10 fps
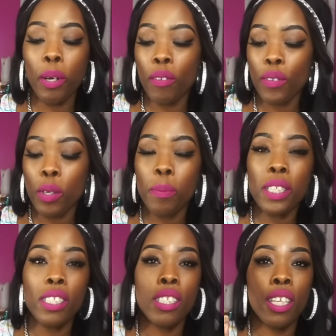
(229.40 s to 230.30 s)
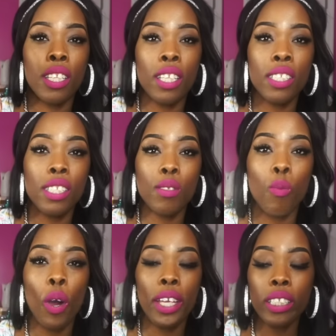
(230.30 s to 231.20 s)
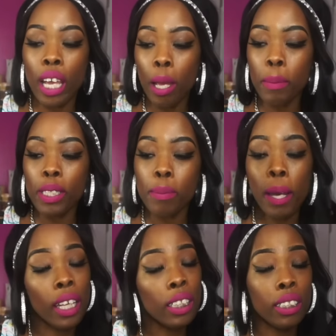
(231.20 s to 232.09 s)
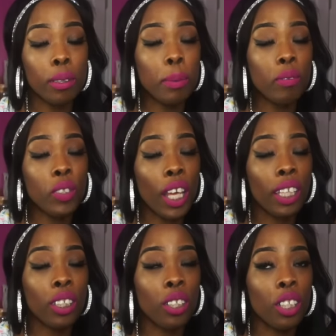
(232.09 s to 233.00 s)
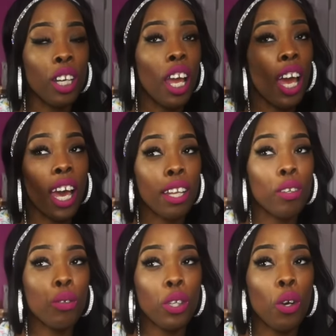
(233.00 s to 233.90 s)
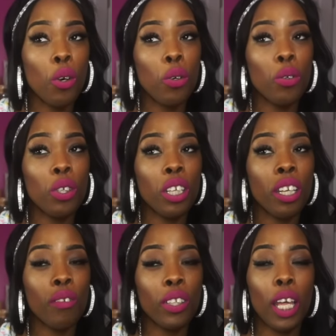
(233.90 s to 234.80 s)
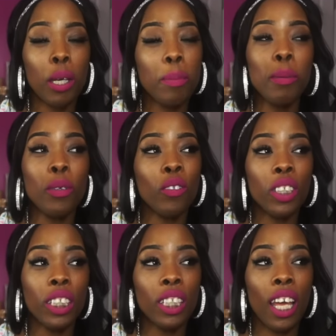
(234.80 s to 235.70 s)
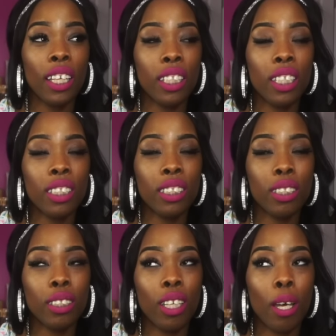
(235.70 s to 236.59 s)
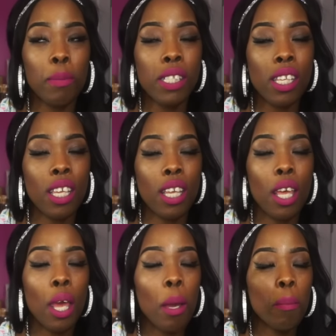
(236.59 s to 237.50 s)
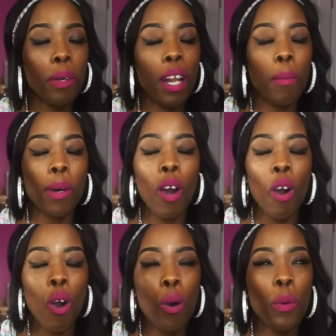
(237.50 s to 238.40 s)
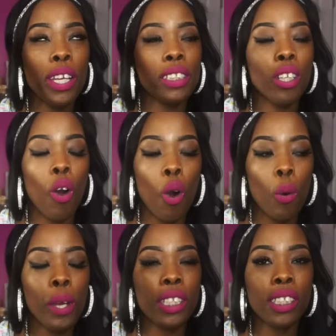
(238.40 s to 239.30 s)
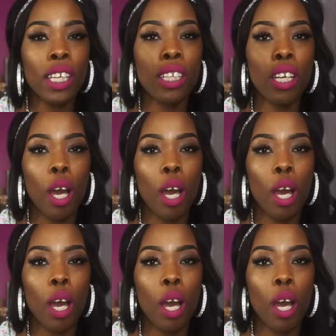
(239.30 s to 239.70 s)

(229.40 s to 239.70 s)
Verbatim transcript: perfumes, and this is White Diamonds by Elizabeth Taylor. I don't know if a lot of people really like this um, scent, but I'm always, always getting